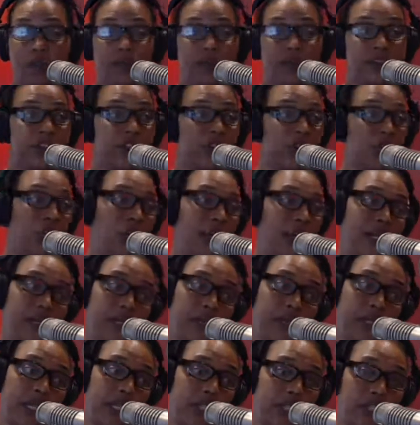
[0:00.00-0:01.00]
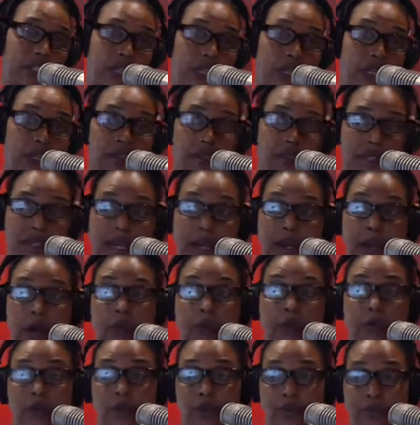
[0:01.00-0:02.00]
for 20 plus years
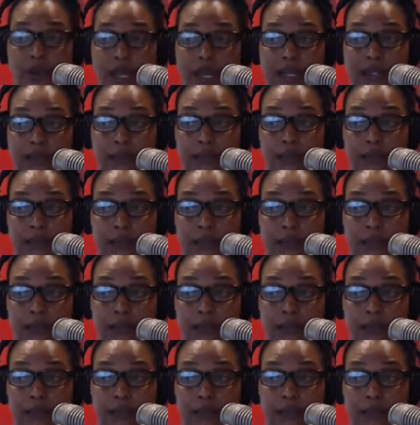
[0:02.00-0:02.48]
now. Okay.